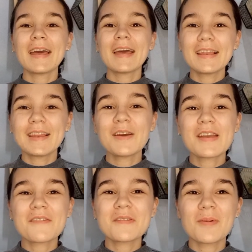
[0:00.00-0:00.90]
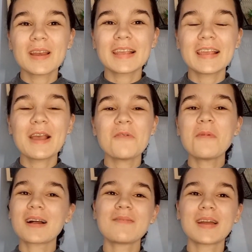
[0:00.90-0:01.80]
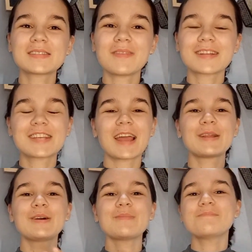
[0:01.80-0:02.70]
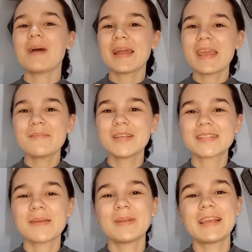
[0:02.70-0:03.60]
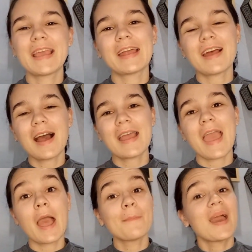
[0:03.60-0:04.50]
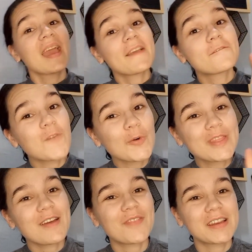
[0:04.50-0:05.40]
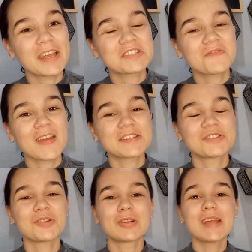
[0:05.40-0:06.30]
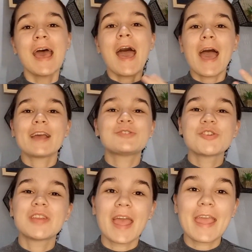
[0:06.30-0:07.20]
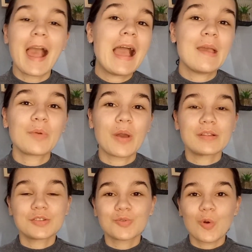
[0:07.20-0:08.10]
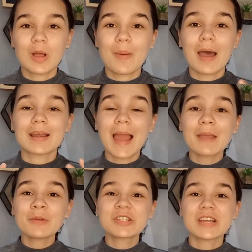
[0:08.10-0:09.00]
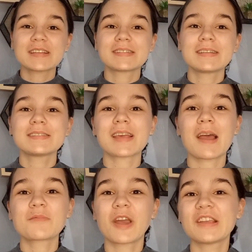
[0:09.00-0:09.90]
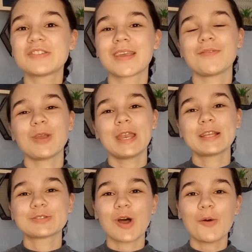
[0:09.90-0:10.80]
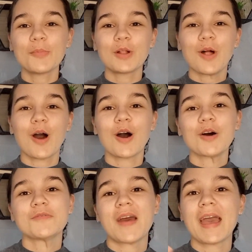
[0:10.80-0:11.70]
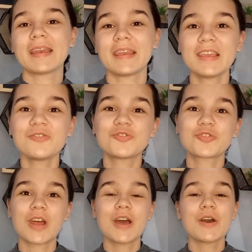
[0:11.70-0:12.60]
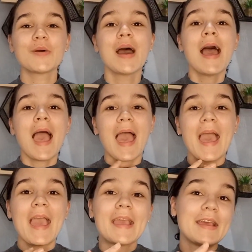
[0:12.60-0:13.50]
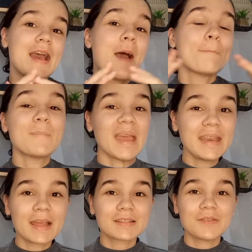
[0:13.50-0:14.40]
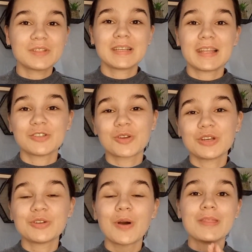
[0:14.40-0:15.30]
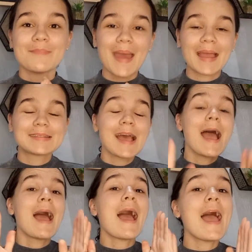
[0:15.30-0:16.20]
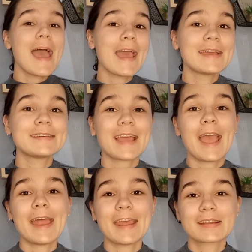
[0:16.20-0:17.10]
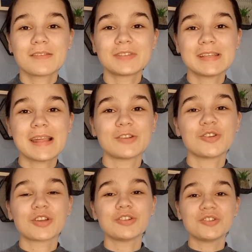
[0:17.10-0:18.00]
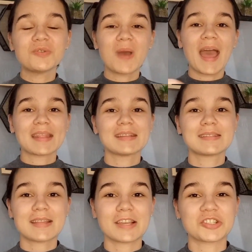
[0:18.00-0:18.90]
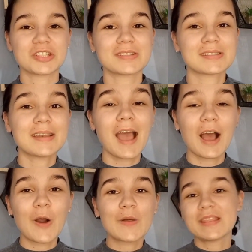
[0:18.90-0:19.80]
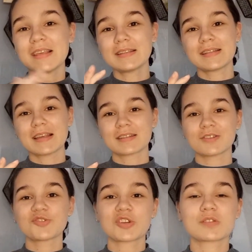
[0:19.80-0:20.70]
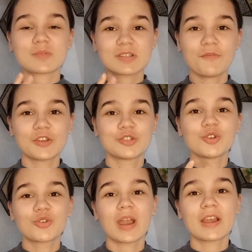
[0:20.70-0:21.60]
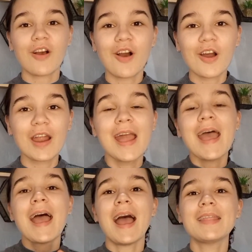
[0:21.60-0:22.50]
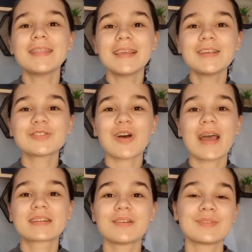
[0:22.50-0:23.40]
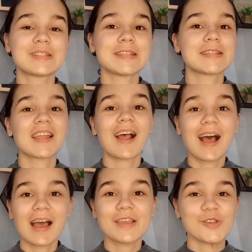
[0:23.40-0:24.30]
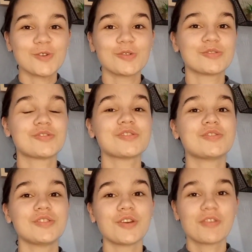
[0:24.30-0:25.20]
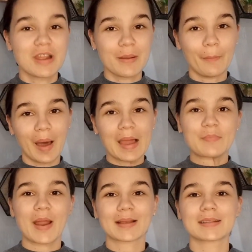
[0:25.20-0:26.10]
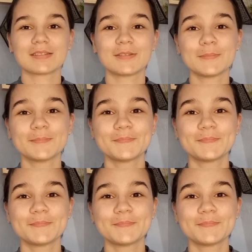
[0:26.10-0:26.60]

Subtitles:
Hello everybody, welcome back to my channel. My name is Emily and I am a fourth year foundation phase student, and today I am going to talk about language lessons. I'm going to give you an example of an intro, a main activity that you can do on the mat, and an activity that you can do at the stations. Now these lessons are specific to grade R, and these are activities that I used during my practical.